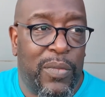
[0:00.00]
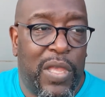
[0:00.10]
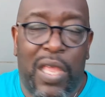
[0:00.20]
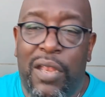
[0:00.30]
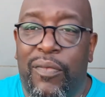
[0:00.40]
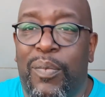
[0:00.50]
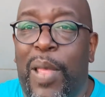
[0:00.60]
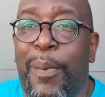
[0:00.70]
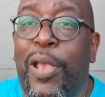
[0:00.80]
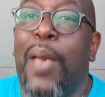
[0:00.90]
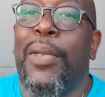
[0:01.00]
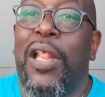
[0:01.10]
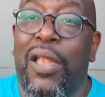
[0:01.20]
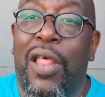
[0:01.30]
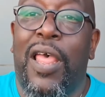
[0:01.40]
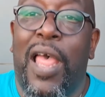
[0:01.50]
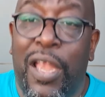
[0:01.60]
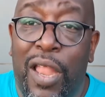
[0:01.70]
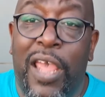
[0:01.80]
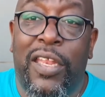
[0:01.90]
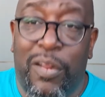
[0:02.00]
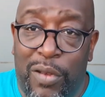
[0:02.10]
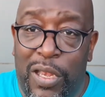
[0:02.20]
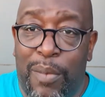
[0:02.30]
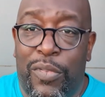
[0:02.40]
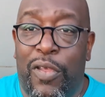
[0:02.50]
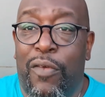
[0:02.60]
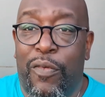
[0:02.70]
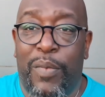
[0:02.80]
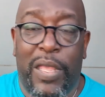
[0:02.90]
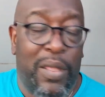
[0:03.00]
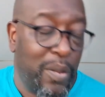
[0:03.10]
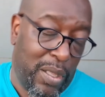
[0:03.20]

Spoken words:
kind of becoming aligning themselves with me.